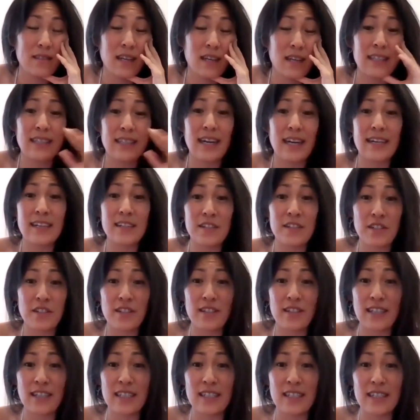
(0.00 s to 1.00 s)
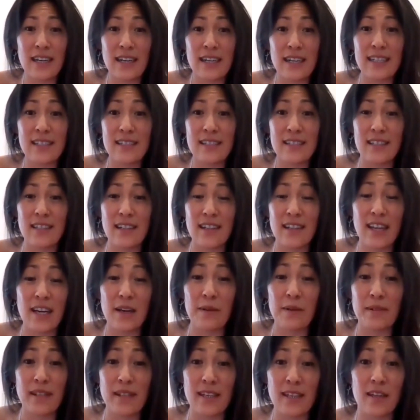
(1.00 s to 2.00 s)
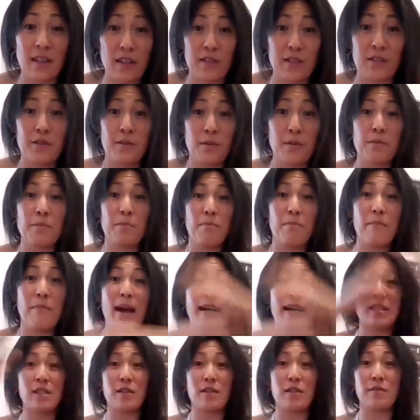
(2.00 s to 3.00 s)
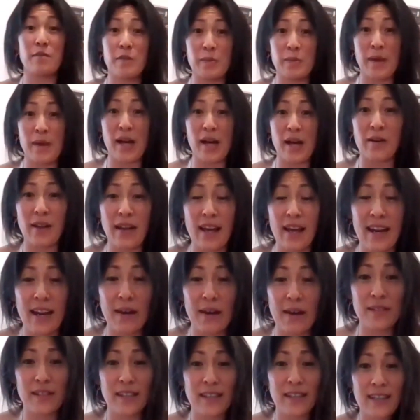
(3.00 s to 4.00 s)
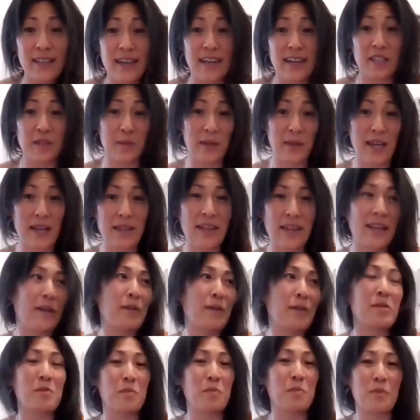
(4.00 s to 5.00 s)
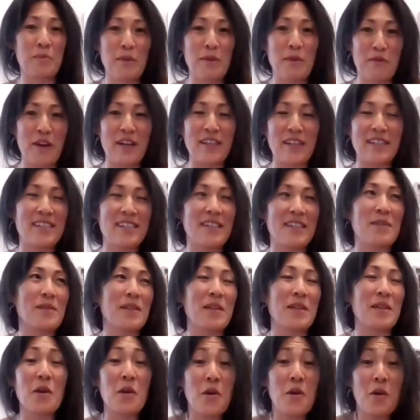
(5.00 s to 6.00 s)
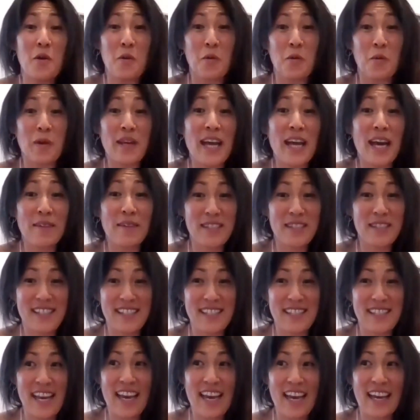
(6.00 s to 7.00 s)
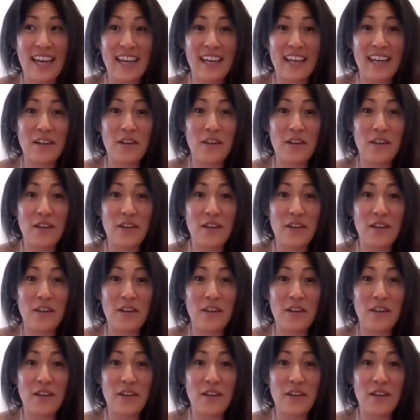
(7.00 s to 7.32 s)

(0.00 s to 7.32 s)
a geyser in Iceland that was like a massive spout, and I was like, guys, I was with my friends and I was like, we have to stay